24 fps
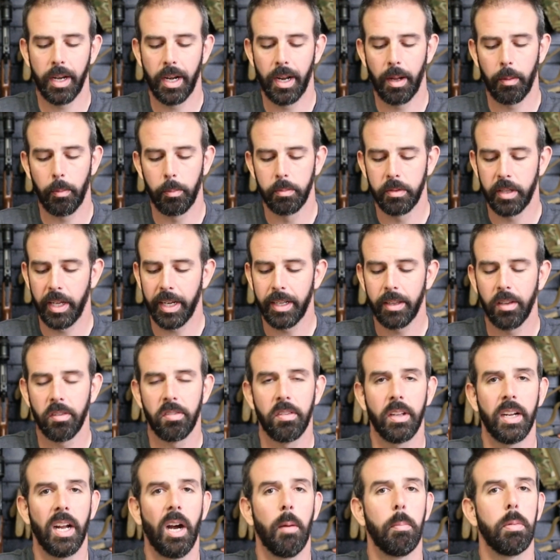And I'll take
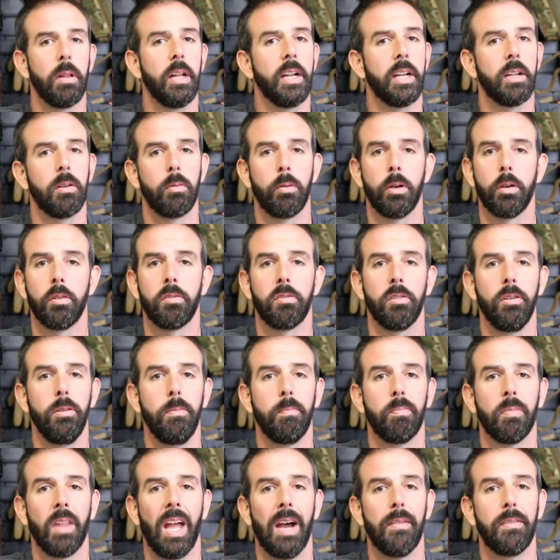this thing out plinking real
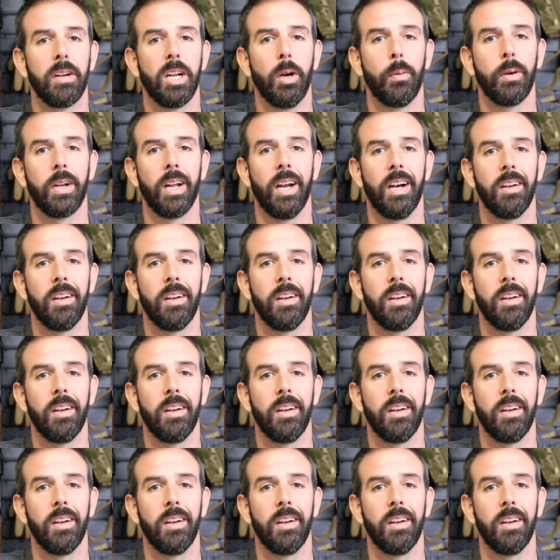soon. Have a good one,